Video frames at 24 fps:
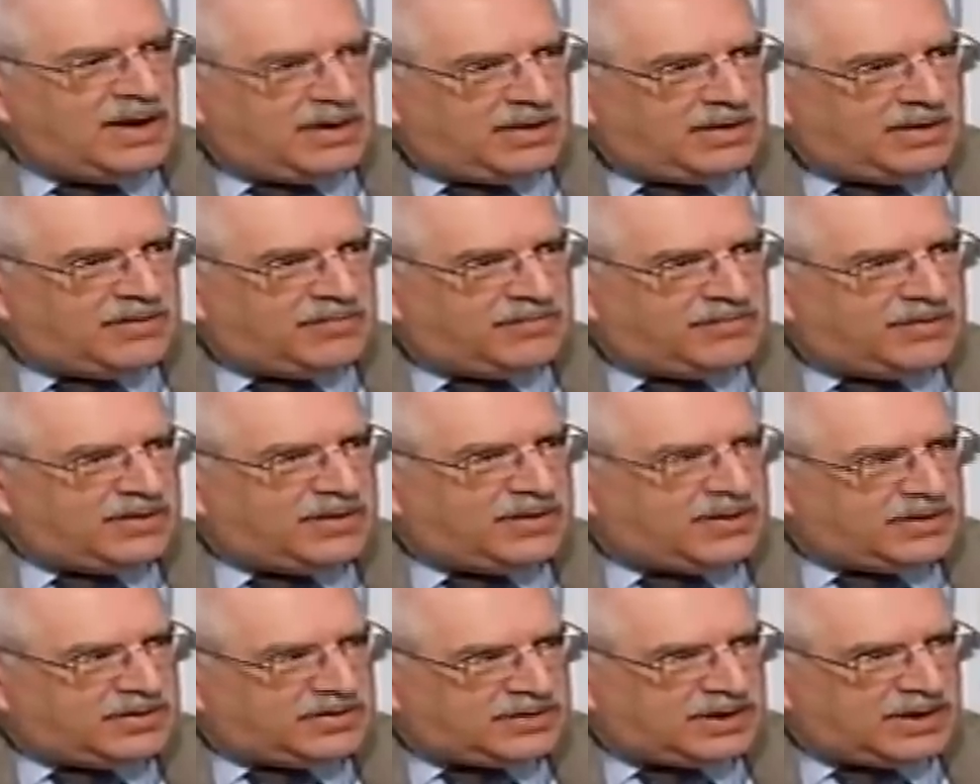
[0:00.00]
of
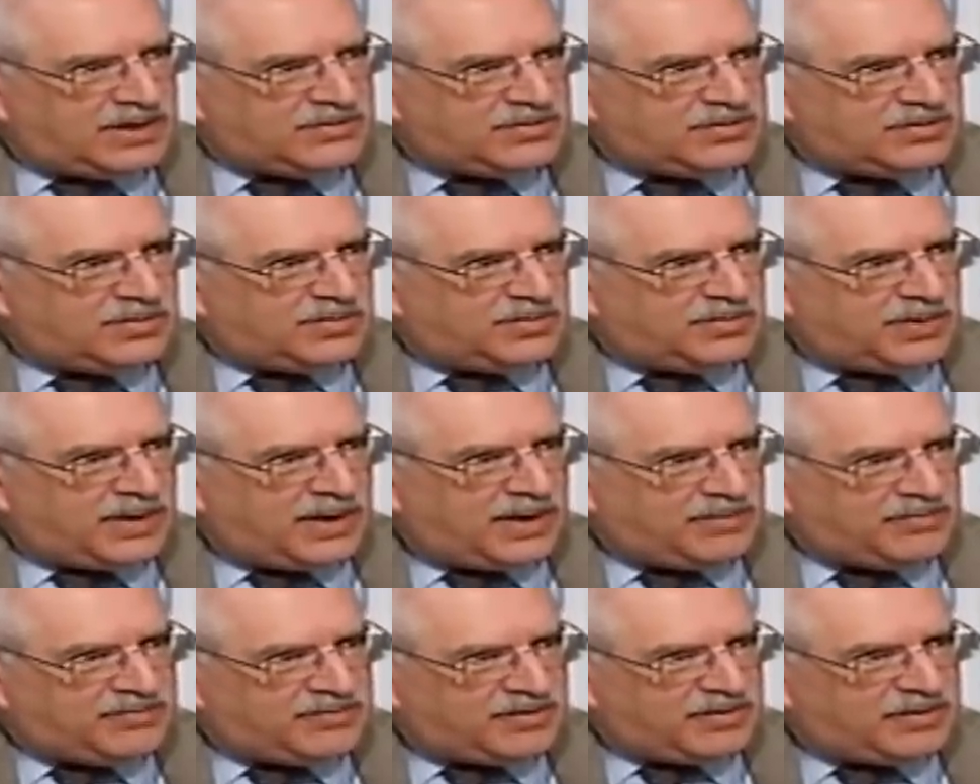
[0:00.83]
uh, attentional
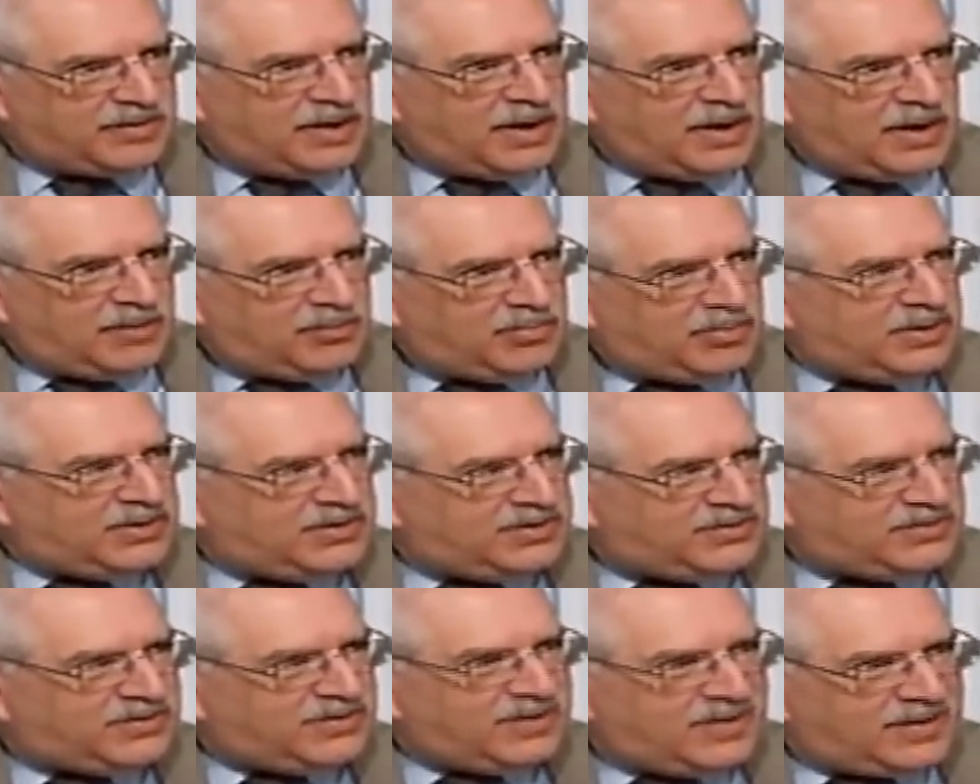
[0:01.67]
problems and
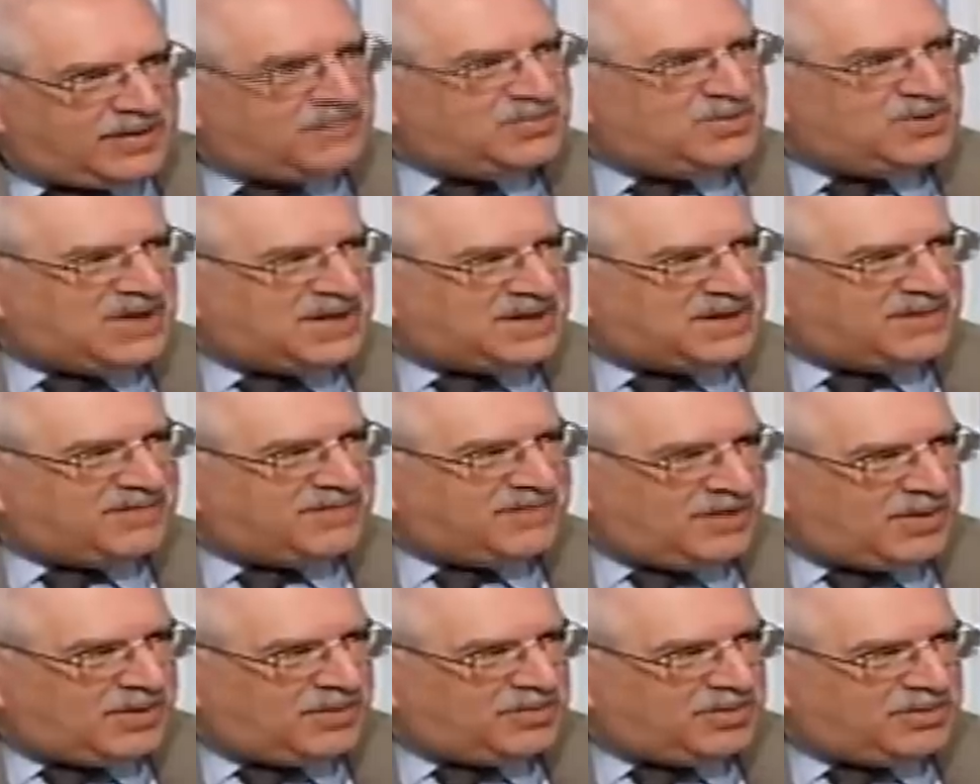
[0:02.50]
puts objective
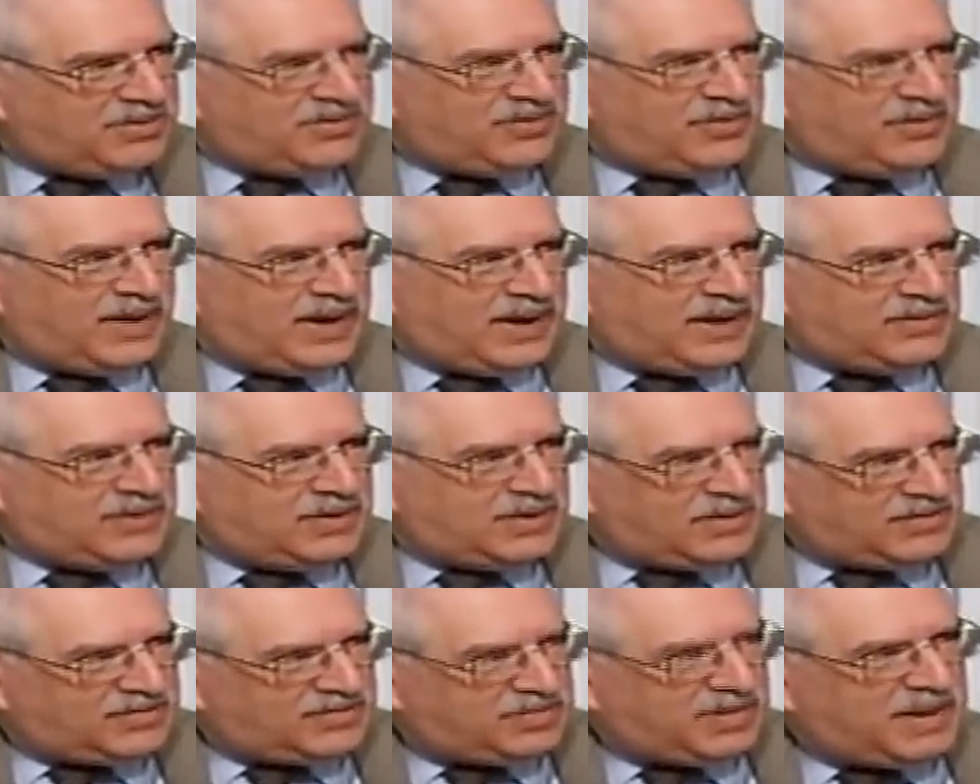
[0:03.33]
numbers around
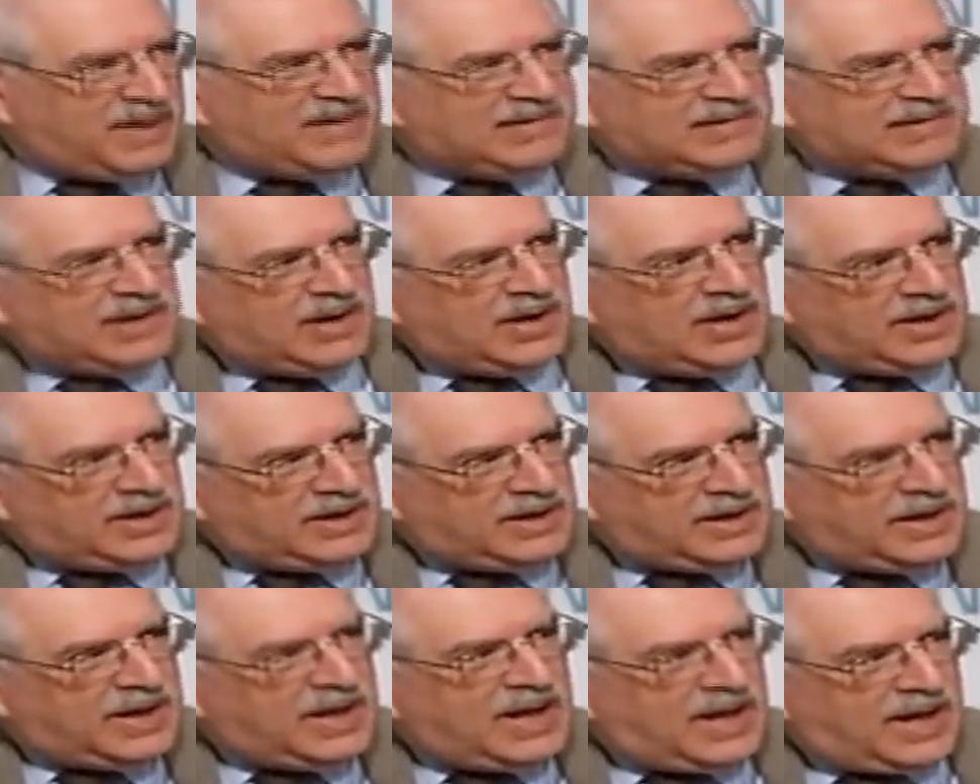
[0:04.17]
it as baseline
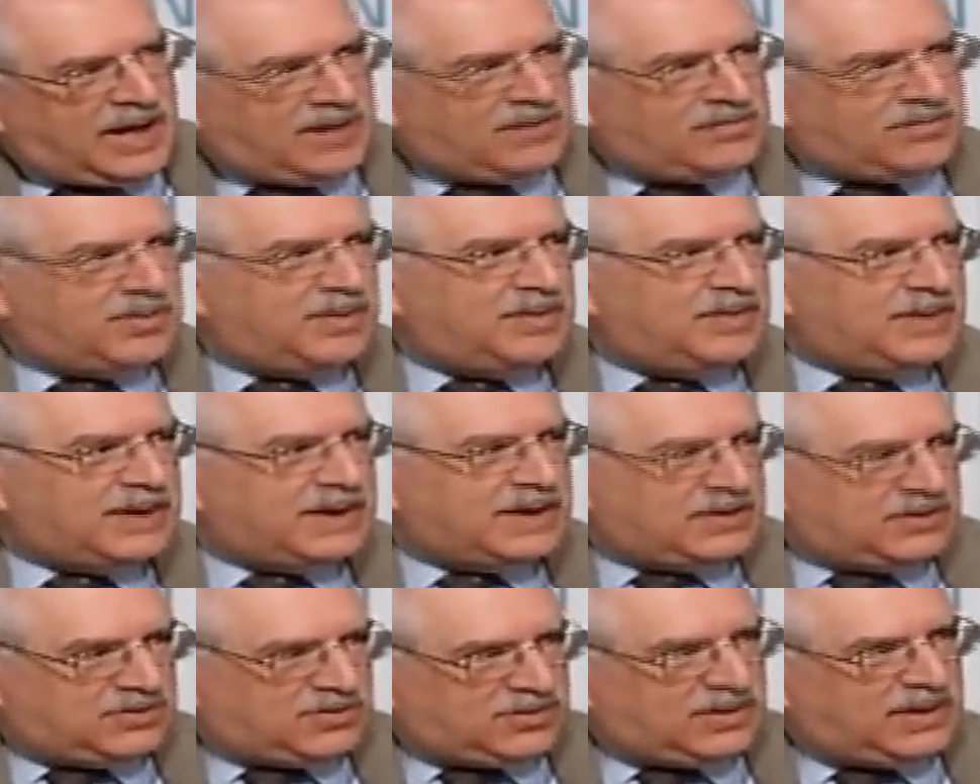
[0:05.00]
and as we
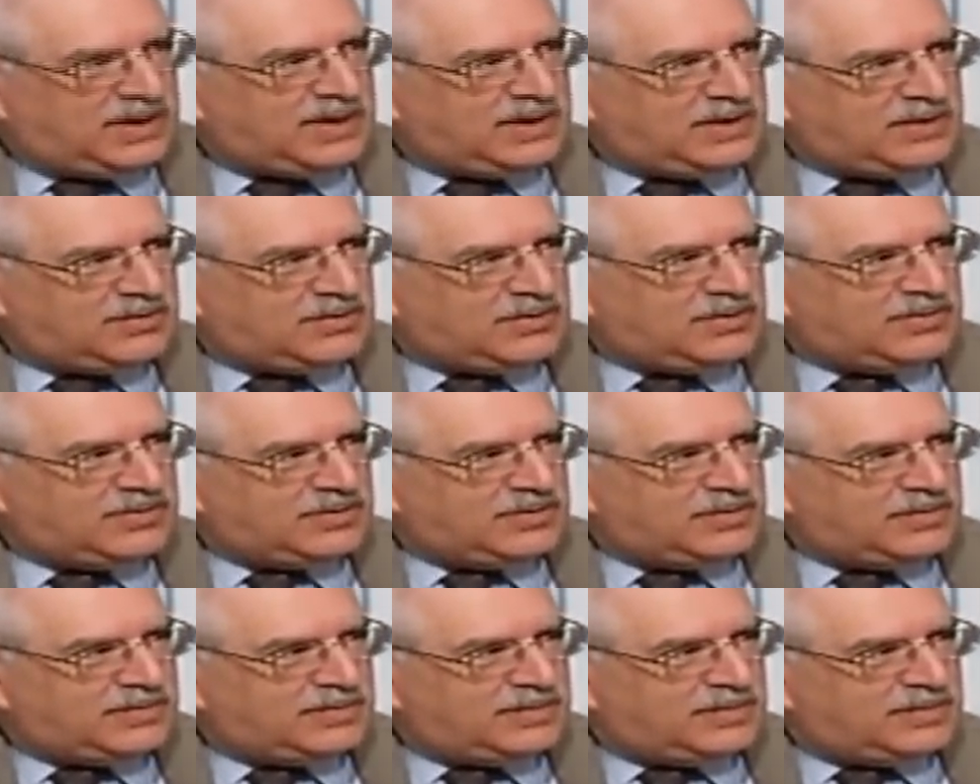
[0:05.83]
begin treating children.